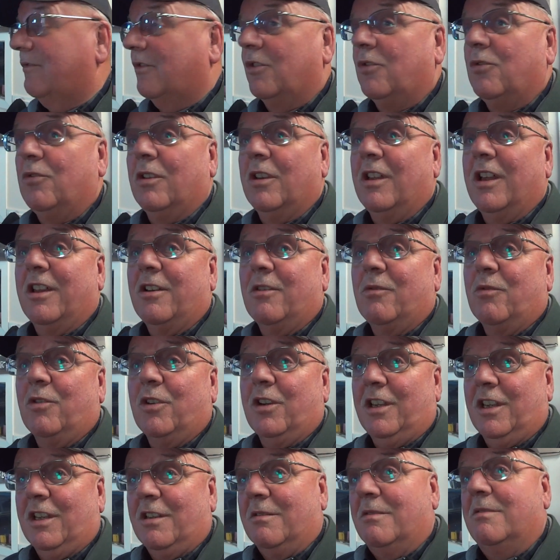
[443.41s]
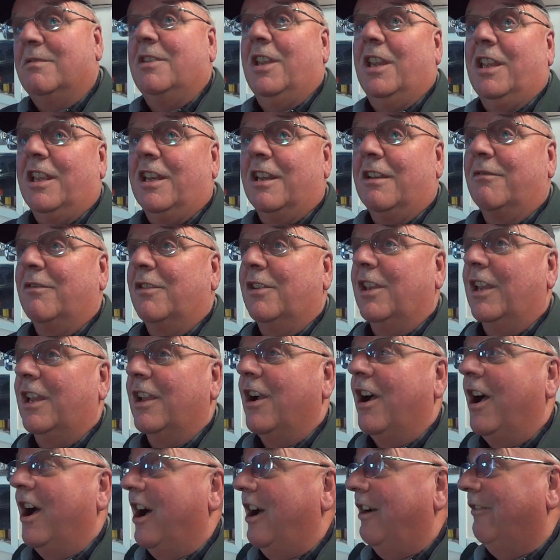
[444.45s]
to do a lot of work and taking everything
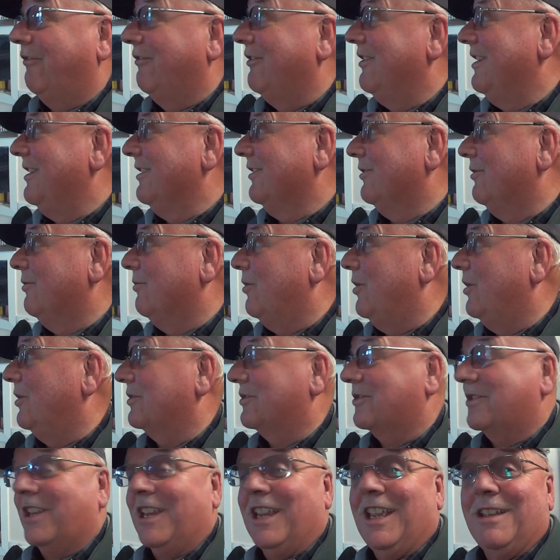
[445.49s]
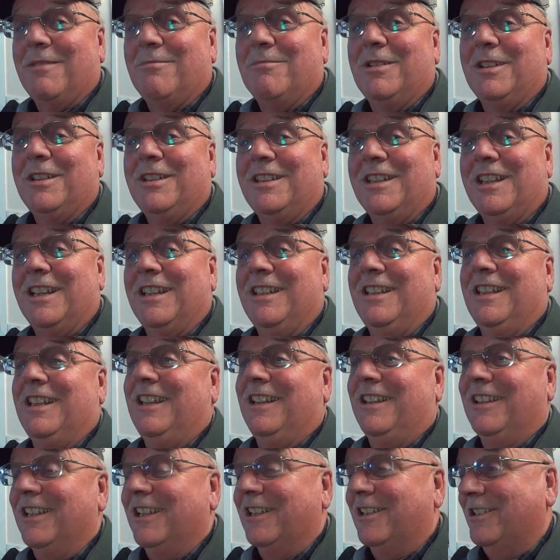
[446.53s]
off the walls again, but
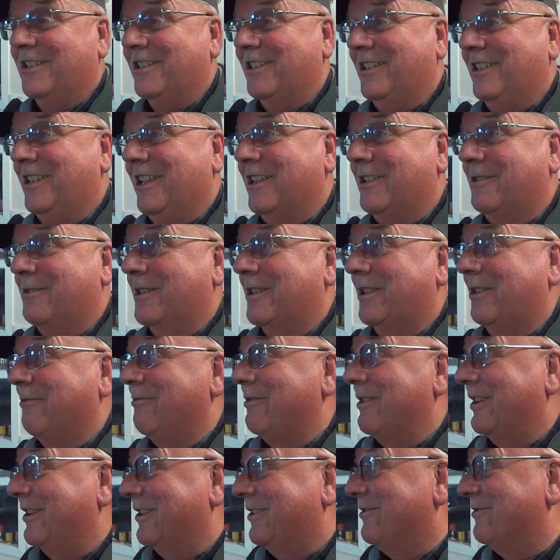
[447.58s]
hey, that's the way it